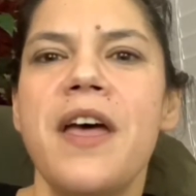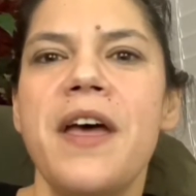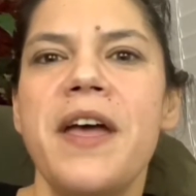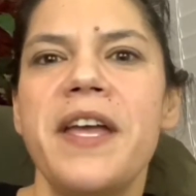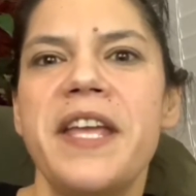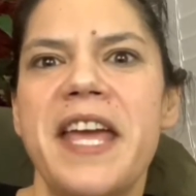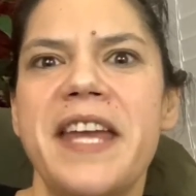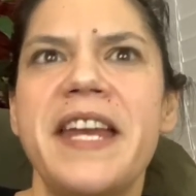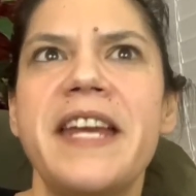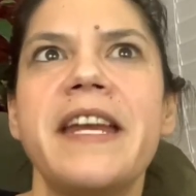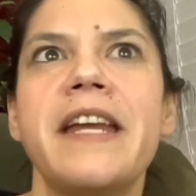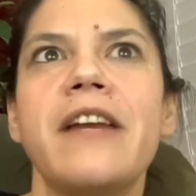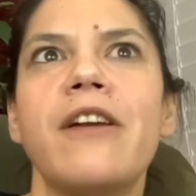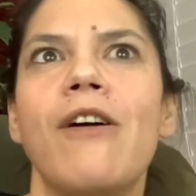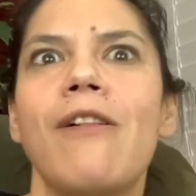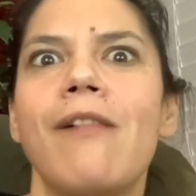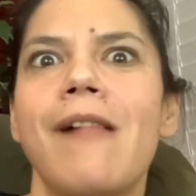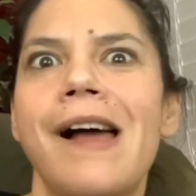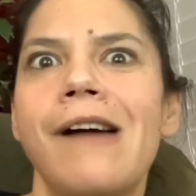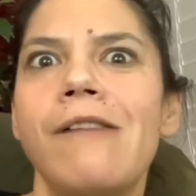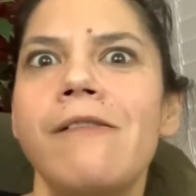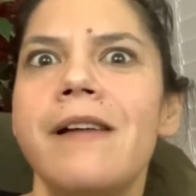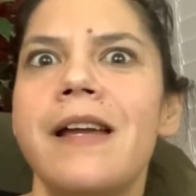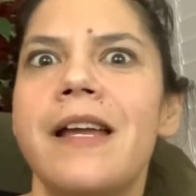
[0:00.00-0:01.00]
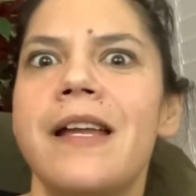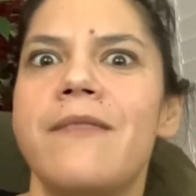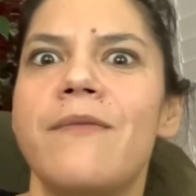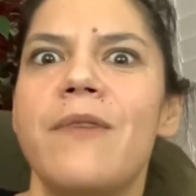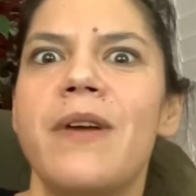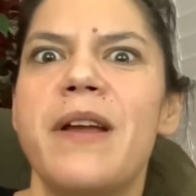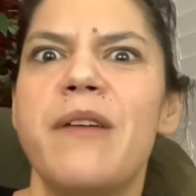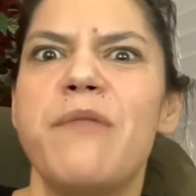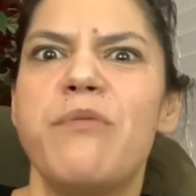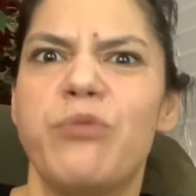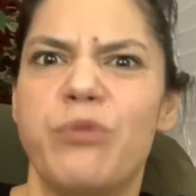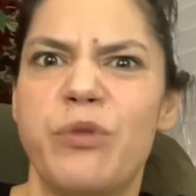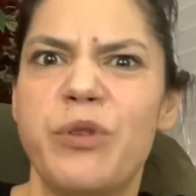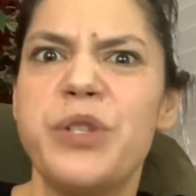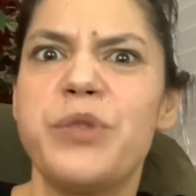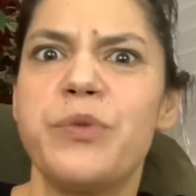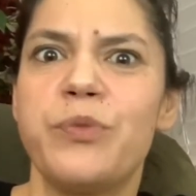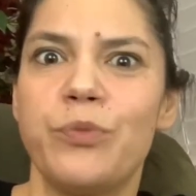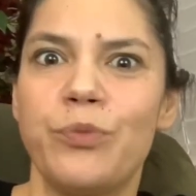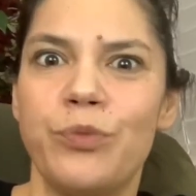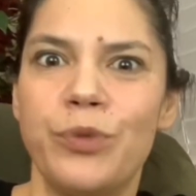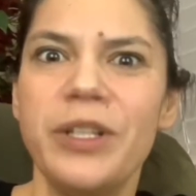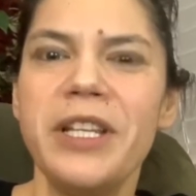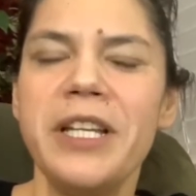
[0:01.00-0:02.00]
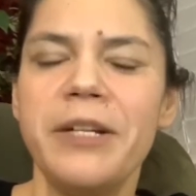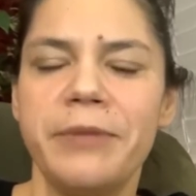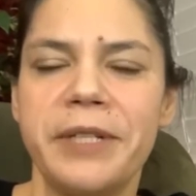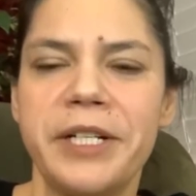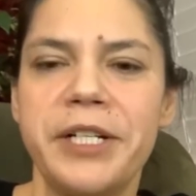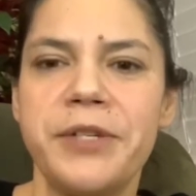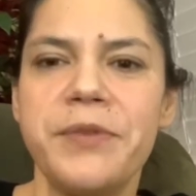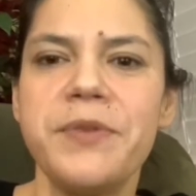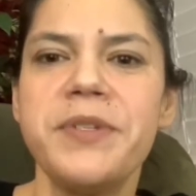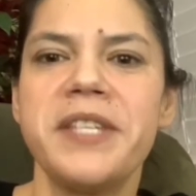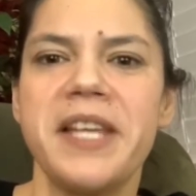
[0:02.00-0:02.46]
getting it all out, and it was really reduced that